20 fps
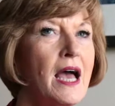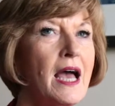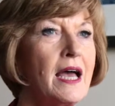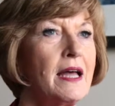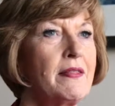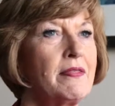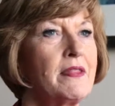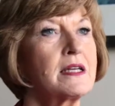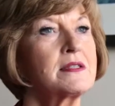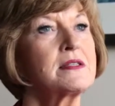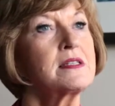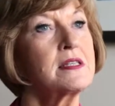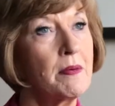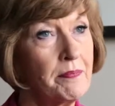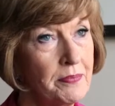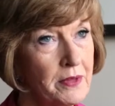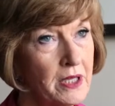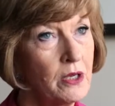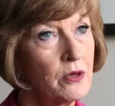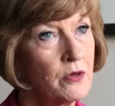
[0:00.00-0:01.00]
and that
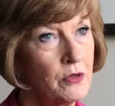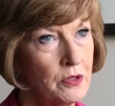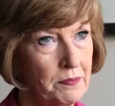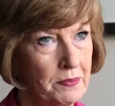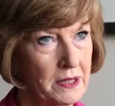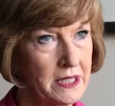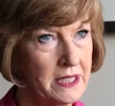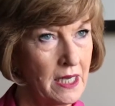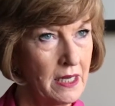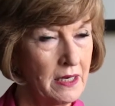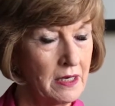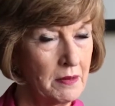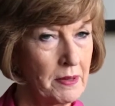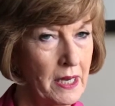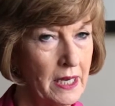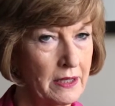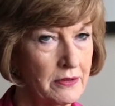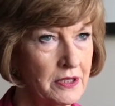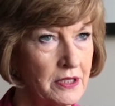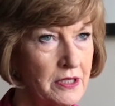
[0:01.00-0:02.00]
something could be done
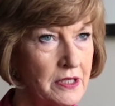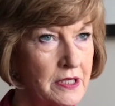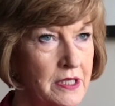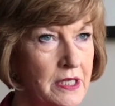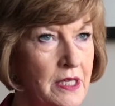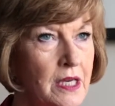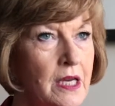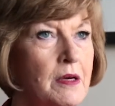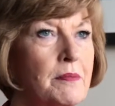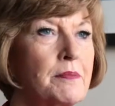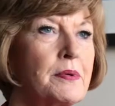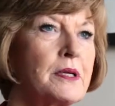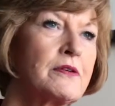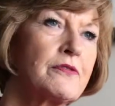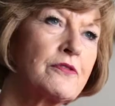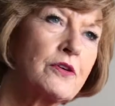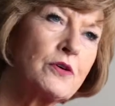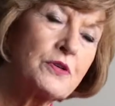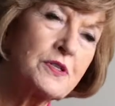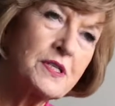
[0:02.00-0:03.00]
about it. But
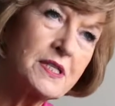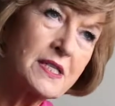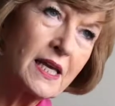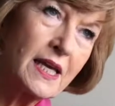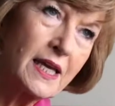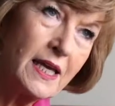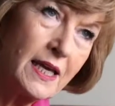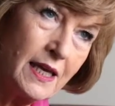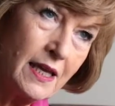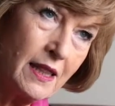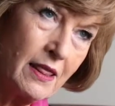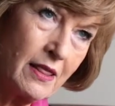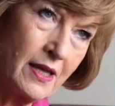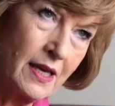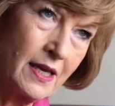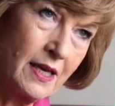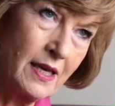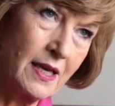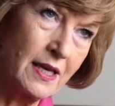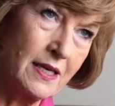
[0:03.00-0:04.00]
of course, the key
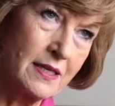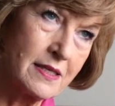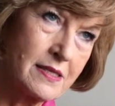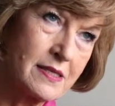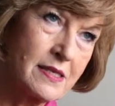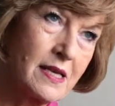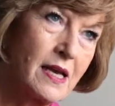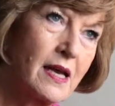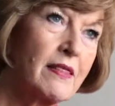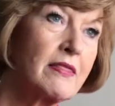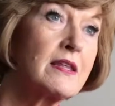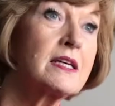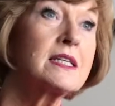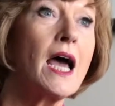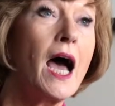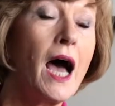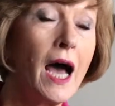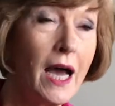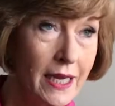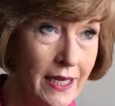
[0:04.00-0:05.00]
thing is
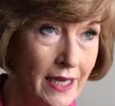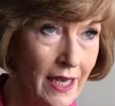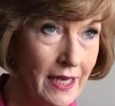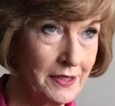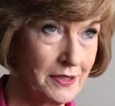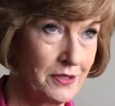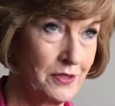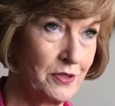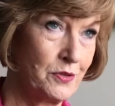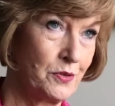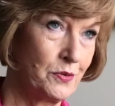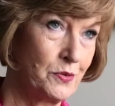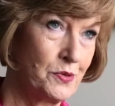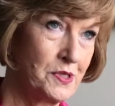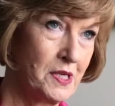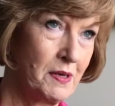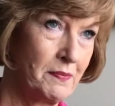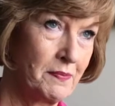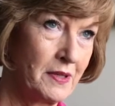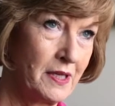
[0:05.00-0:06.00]
that I had to do
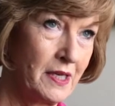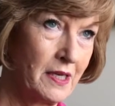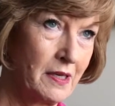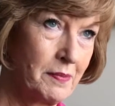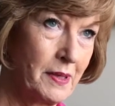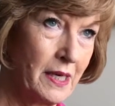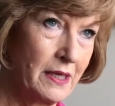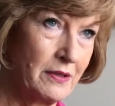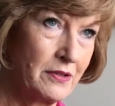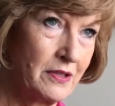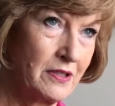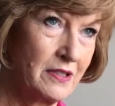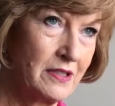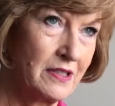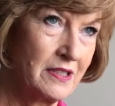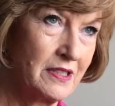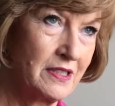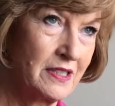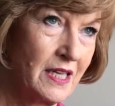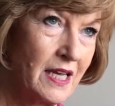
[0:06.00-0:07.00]
something about
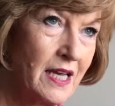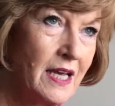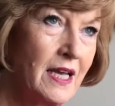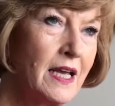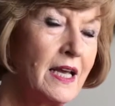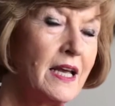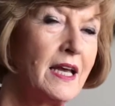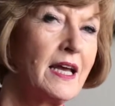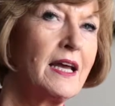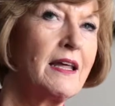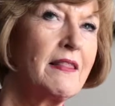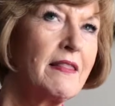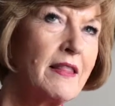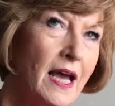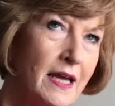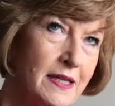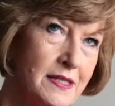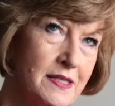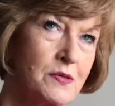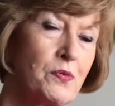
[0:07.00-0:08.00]
it. And
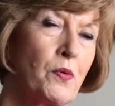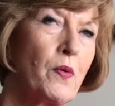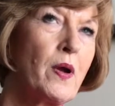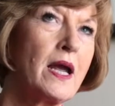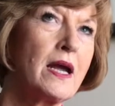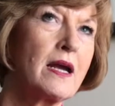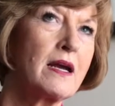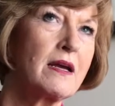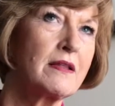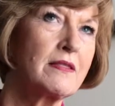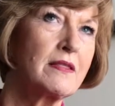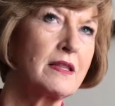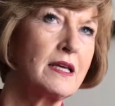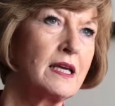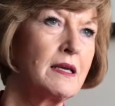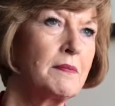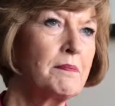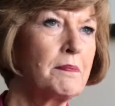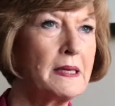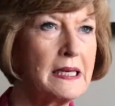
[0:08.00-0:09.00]
that's where
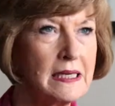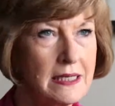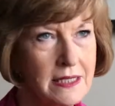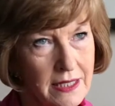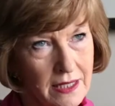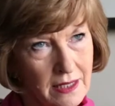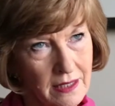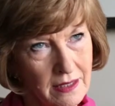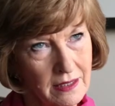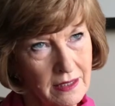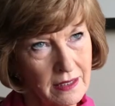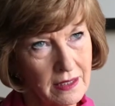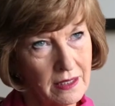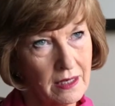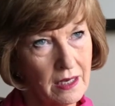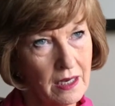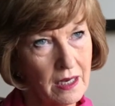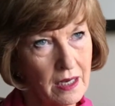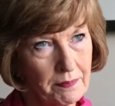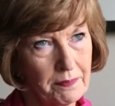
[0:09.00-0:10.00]
the building
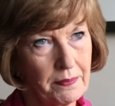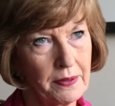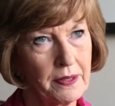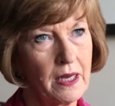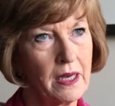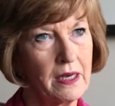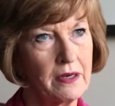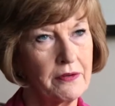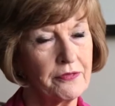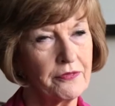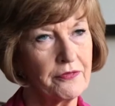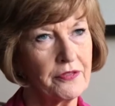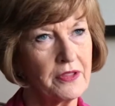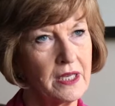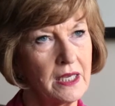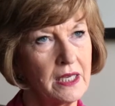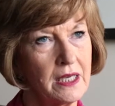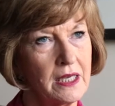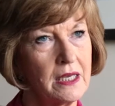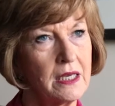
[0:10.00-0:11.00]
up of
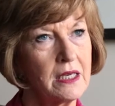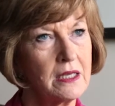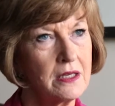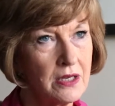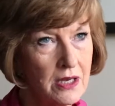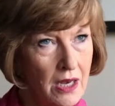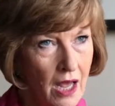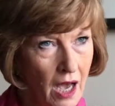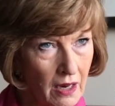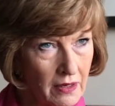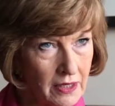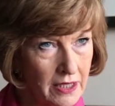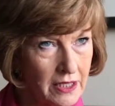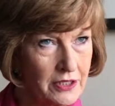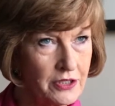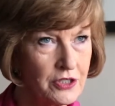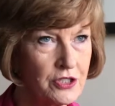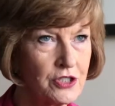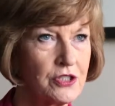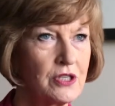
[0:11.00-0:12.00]
the
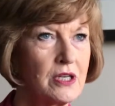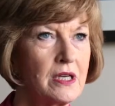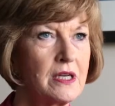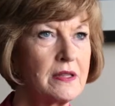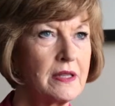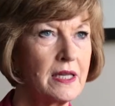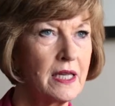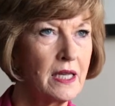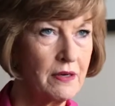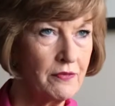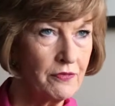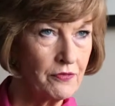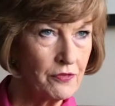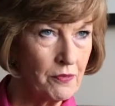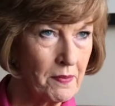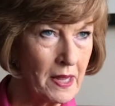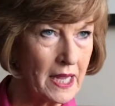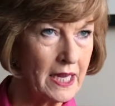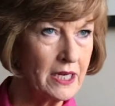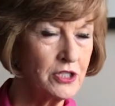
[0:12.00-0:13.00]
knowledge, the
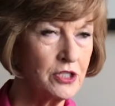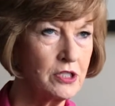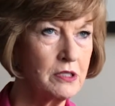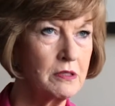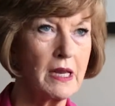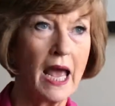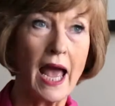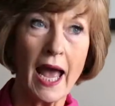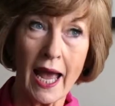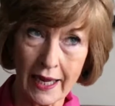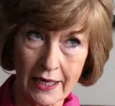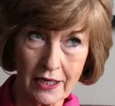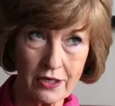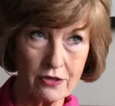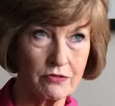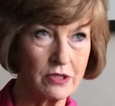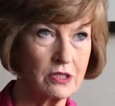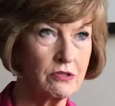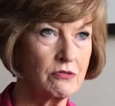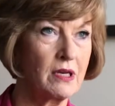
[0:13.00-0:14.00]
information,
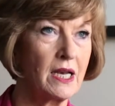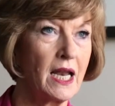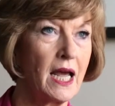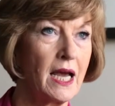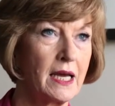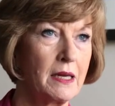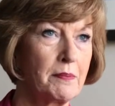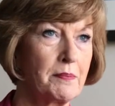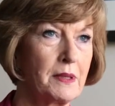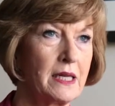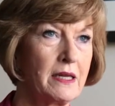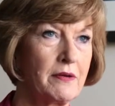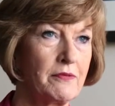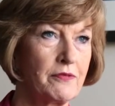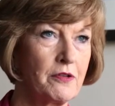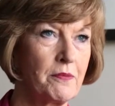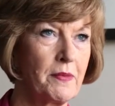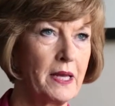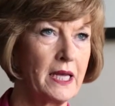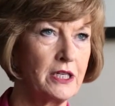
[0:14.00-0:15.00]
accurate, reliable
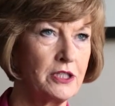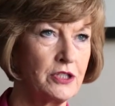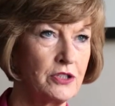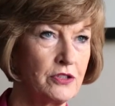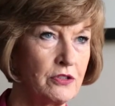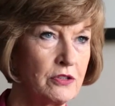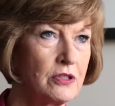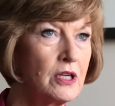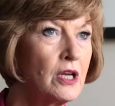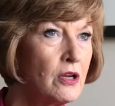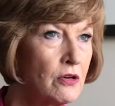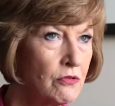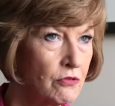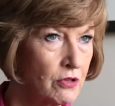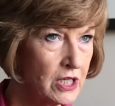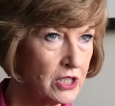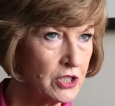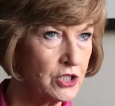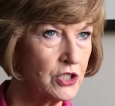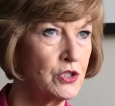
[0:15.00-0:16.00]
information,
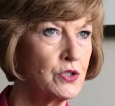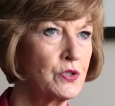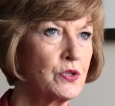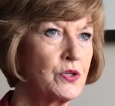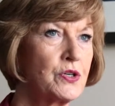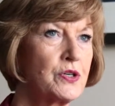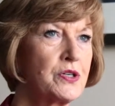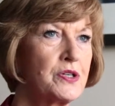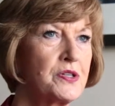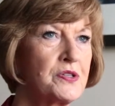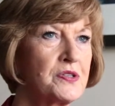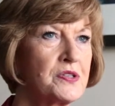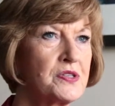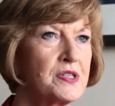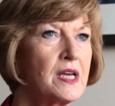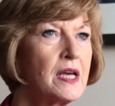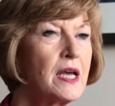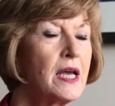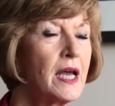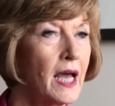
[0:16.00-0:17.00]

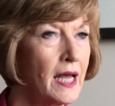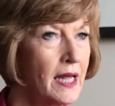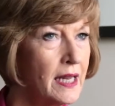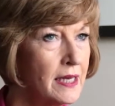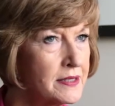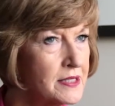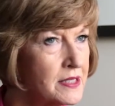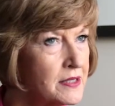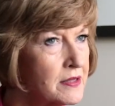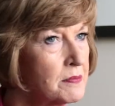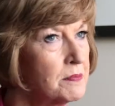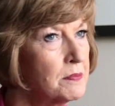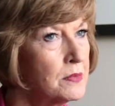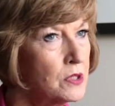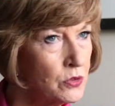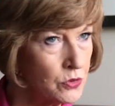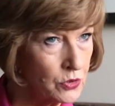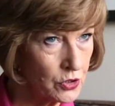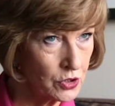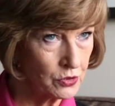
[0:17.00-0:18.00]
reassurance, and the
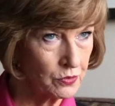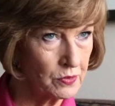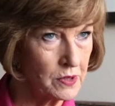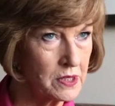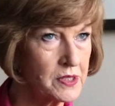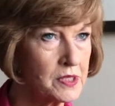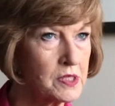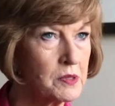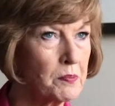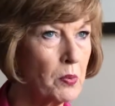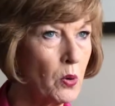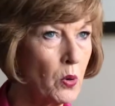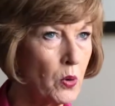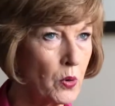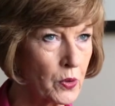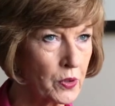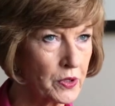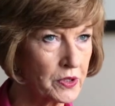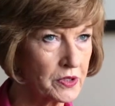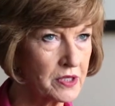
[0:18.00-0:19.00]
mutual
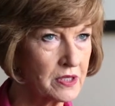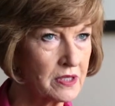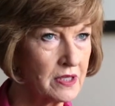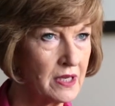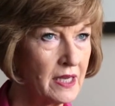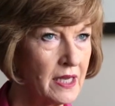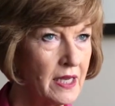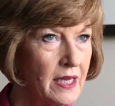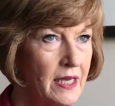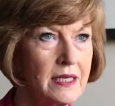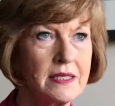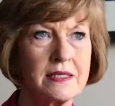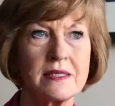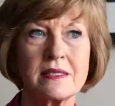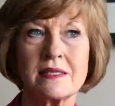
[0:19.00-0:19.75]
support is